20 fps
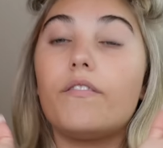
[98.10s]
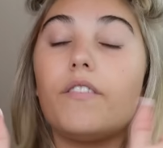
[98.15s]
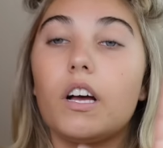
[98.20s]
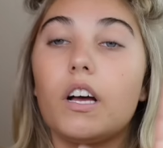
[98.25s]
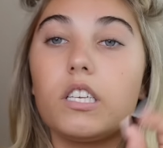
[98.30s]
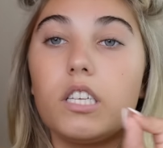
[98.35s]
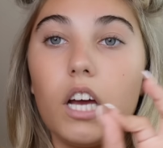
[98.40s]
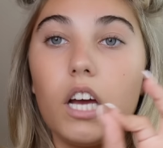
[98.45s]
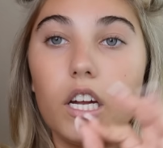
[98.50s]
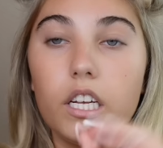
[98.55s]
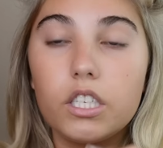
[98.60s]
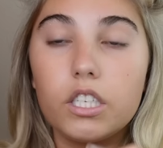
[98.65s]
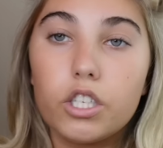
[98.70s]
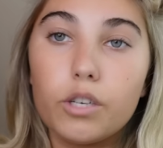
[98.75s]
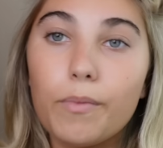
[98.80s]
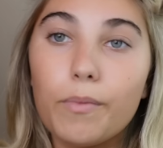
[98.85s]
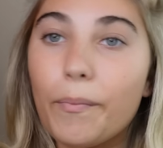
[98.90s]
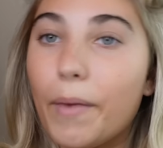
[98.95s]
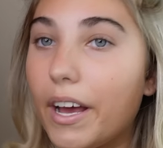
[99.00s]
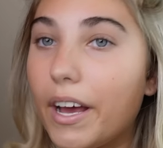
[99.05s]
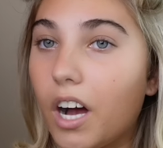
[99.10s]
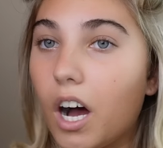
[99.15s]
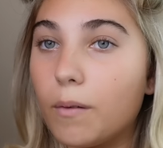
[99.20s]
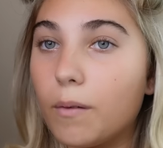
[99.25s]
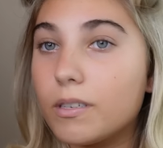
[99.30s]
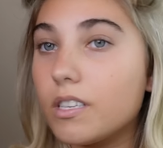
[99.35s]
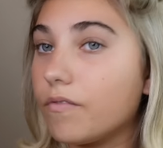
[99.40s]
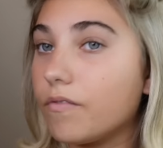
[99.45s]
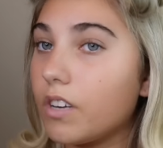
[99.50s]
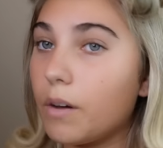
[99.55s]
firstly I need to do my makeup
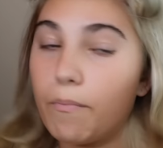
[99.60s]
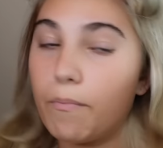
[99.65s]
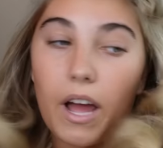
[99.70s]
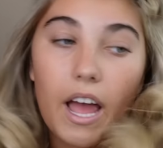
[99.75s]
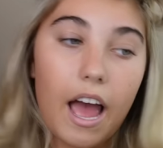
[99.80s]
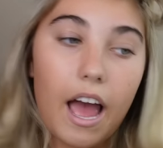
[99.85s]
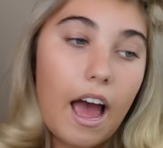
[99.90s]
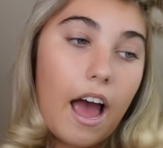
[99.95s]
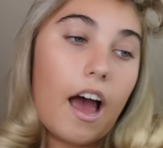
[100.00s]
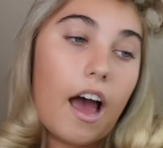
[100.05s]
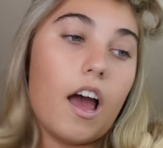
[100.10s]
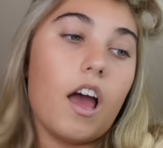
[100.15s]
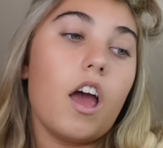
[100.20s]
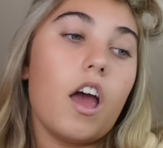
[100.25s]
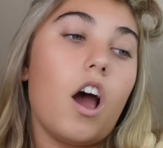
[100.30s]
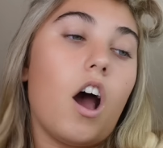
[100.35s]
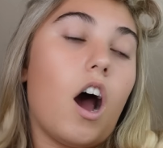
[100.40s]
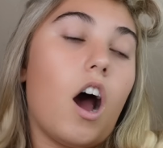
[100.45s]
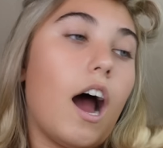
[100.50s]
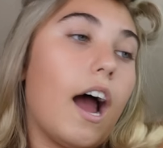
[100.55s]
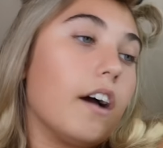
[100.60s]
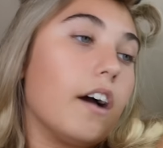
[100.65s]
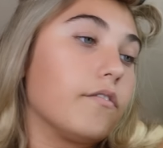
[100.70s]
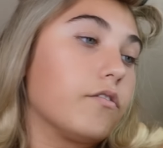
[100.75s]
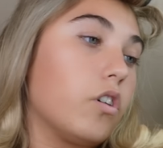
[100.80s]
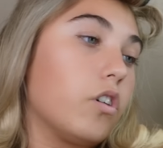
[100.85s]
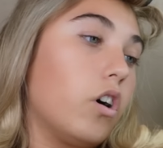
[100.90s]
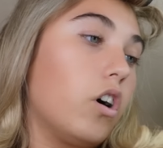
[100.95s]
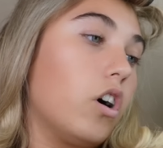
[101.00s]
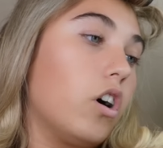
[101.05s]
because I've done my hair. I
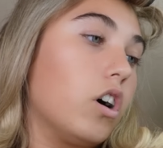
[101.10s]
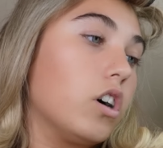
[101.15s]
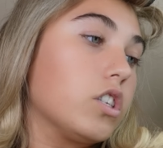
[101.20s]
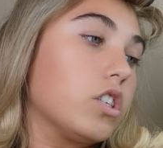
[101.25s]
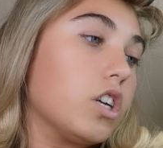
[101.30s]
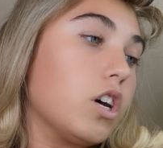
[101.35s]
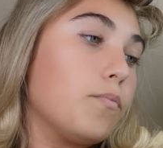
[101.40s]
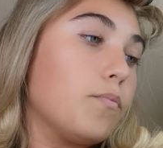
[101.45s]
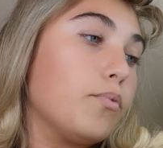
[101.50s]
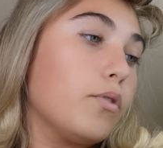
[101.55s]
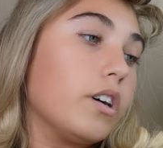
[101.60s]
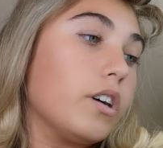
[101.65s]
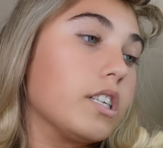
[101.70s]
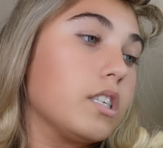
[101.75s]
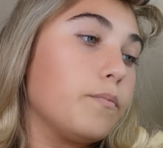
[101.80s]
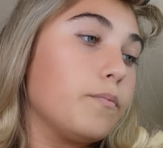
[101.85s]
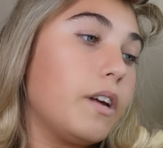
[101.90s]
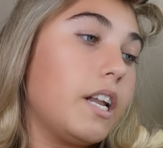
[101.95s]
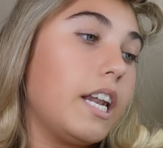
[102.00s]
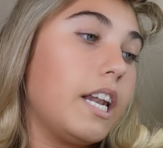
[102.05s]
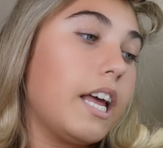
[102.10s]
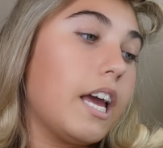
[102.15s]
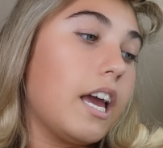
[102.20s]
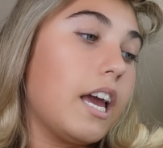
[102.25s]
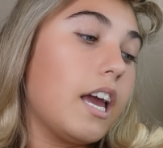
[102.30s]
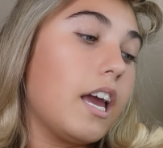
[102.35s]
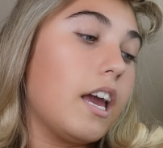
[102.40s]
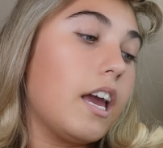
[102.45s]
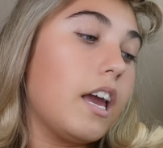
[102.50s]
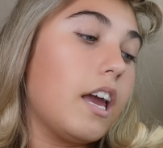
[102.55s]
have got
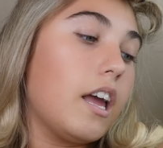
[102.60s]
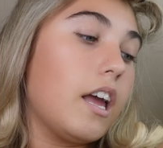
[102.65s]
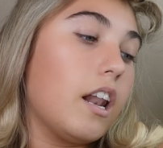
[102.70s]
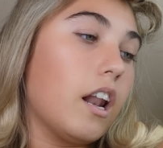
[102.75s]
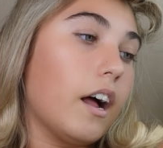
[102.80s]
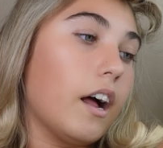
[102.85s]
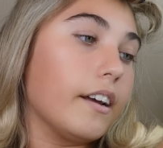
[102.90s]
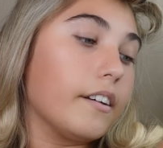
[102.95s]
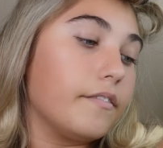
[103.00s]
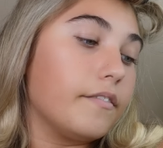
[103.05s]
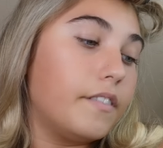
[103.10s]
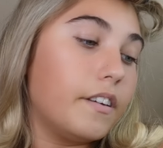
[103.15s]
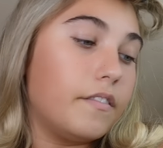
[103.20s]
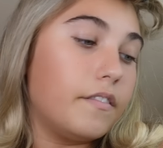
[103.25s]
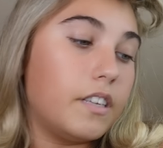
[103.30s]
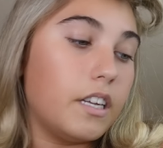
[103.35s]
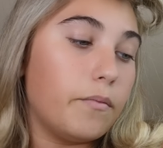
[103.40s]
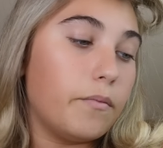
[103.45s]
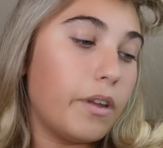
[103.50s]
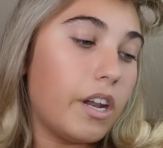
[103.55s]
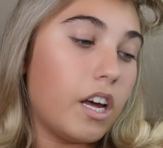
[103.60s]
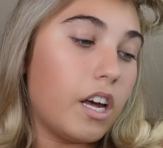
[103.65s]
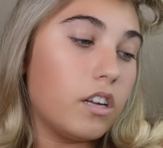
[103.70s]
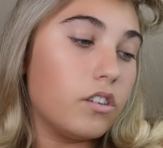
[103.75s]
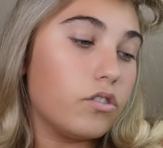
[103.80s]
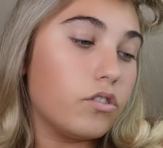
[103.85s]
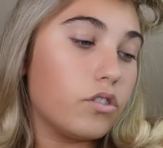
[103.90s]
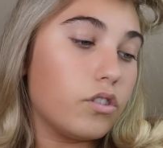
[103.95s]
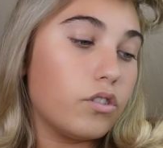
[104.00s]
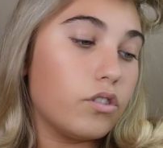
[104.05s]
approximately like 50
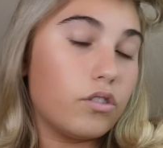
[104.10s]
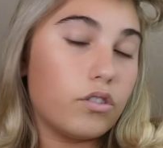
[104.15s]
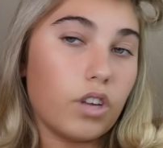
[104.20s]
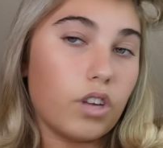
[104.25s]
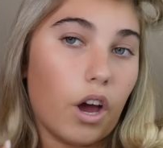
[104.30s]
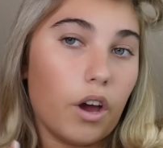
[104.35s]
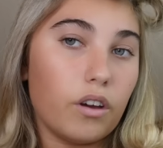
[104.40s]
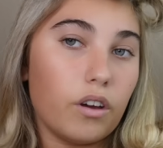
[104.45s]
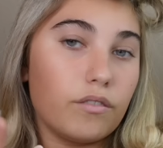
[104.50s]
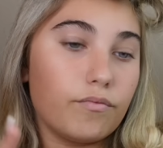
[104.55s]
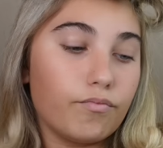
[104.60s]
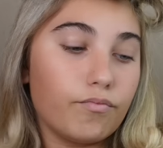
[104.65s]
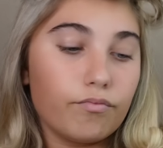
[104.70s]
minutes, so.